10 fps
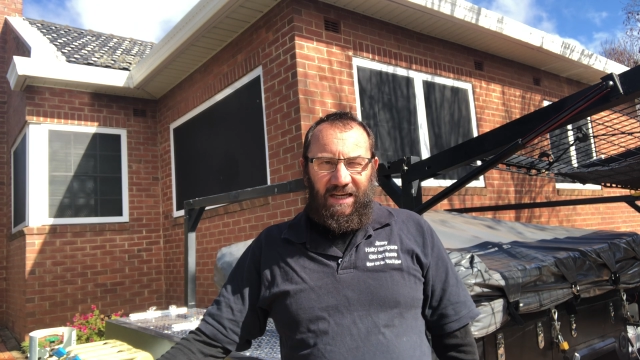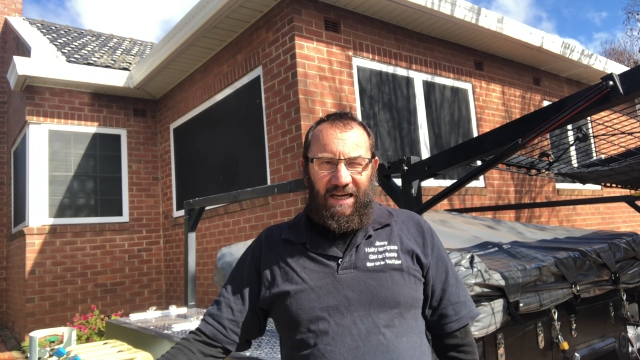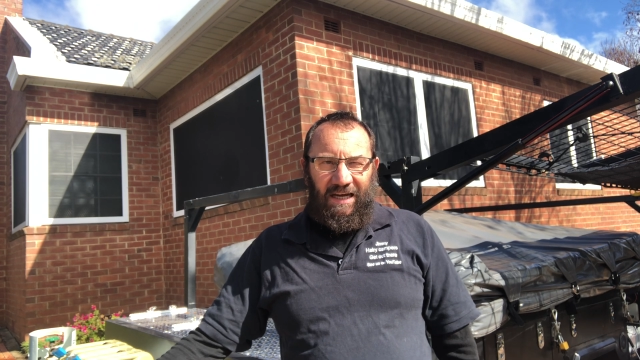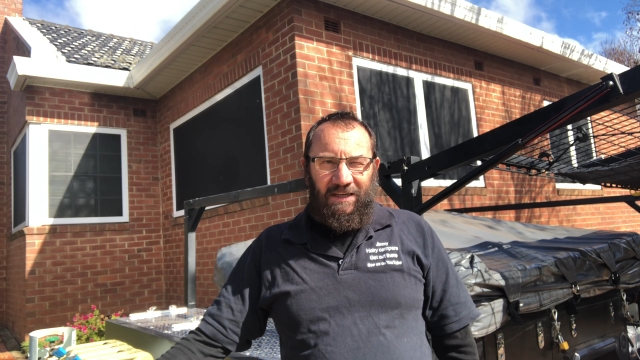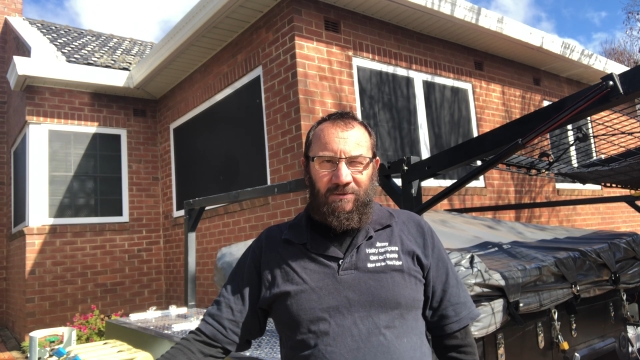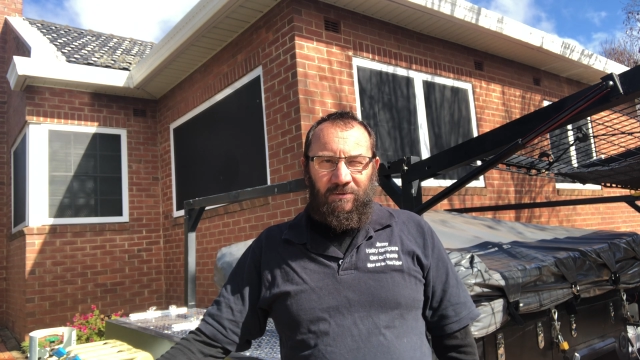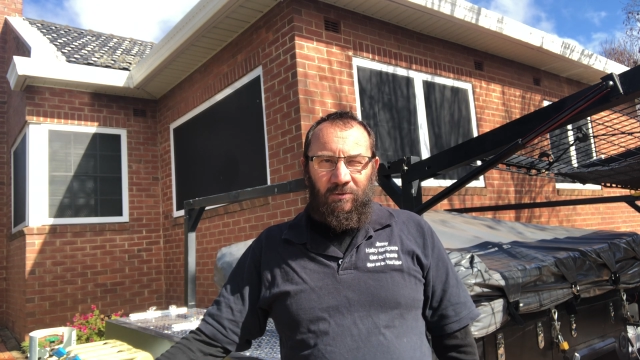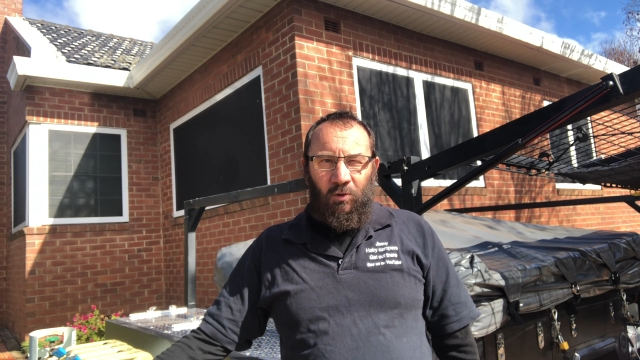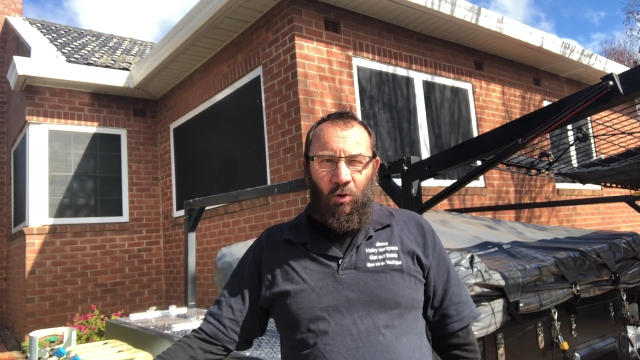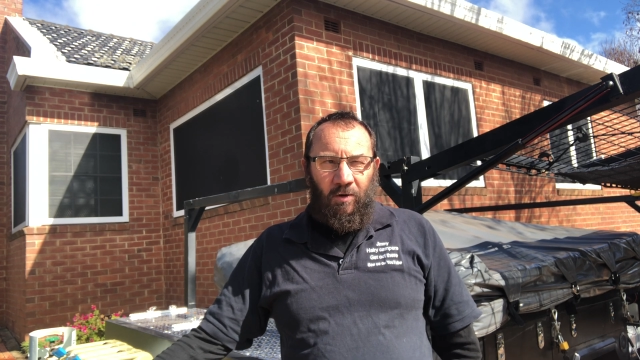And
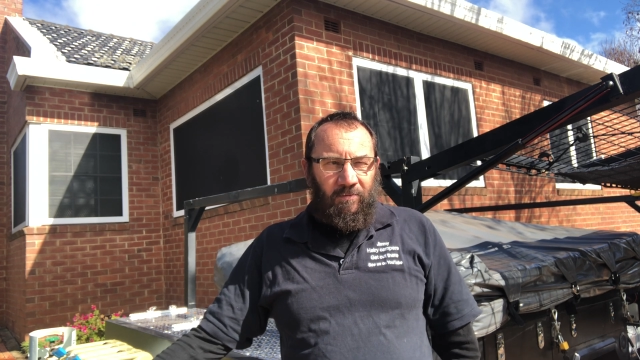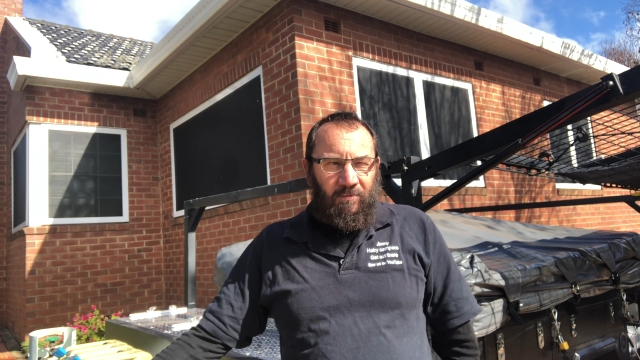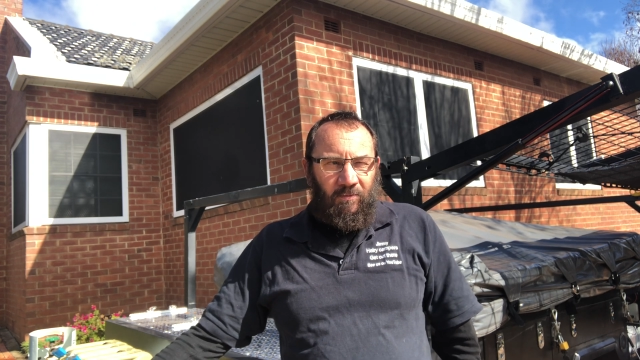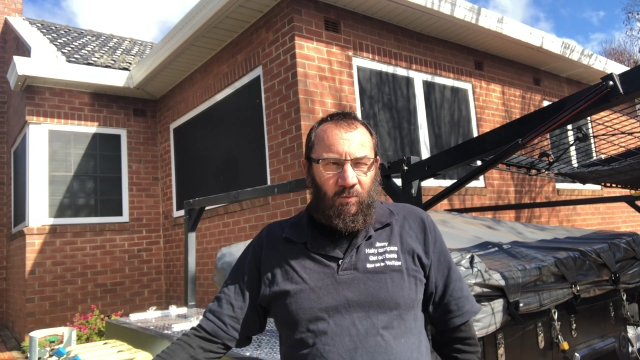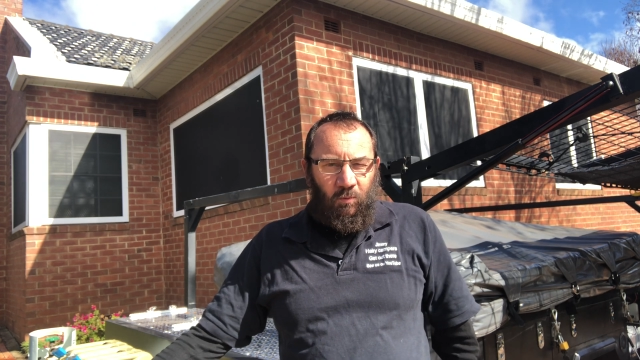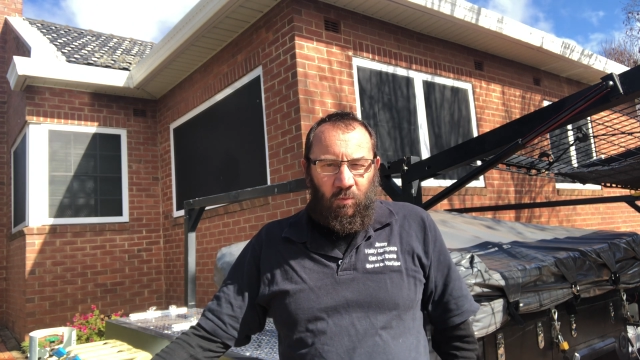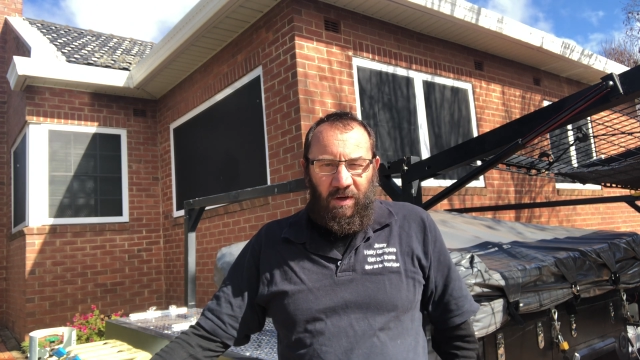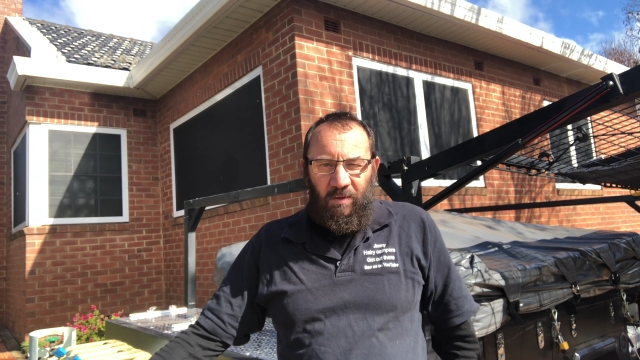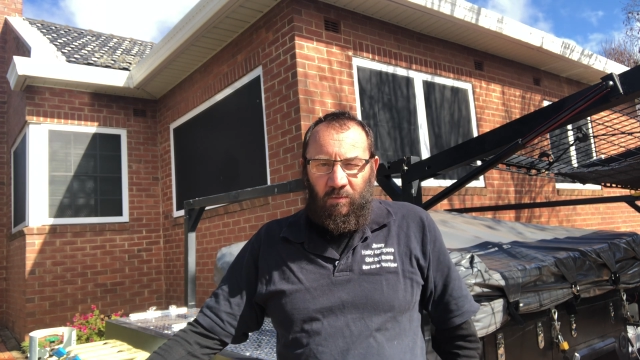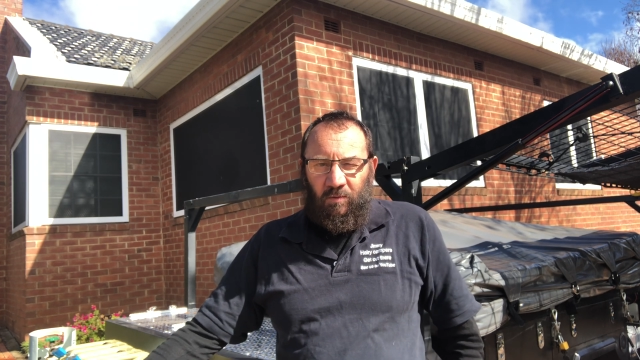look,
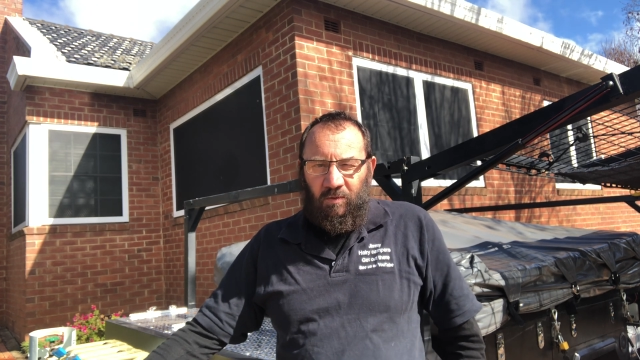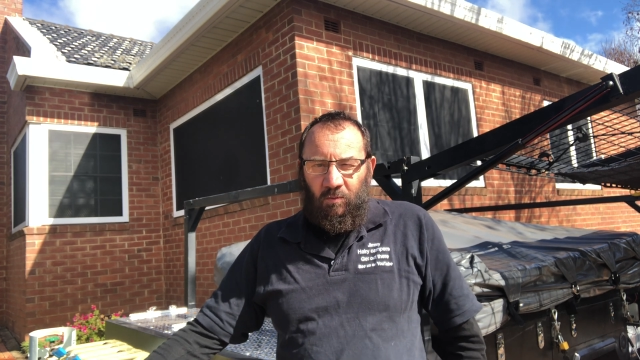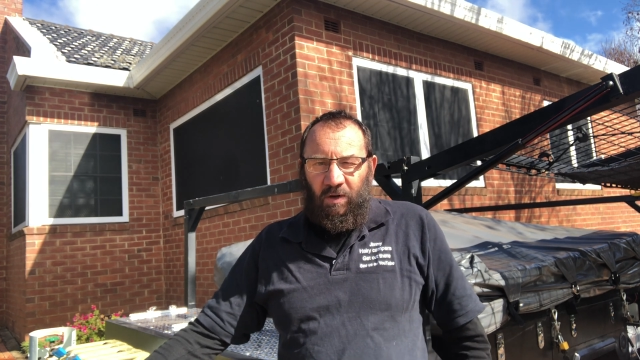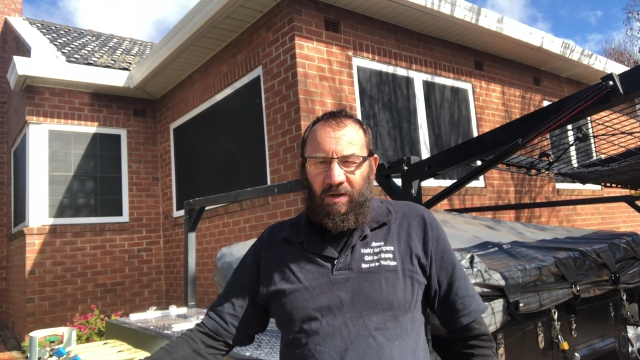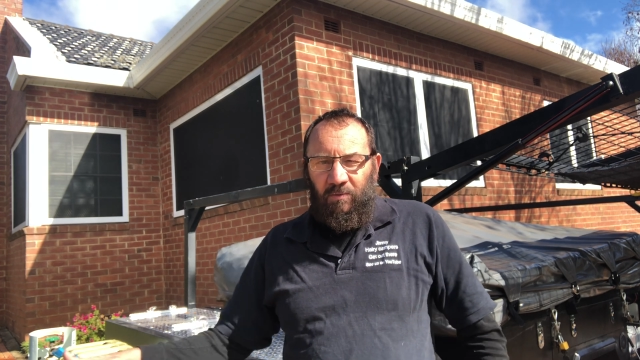we're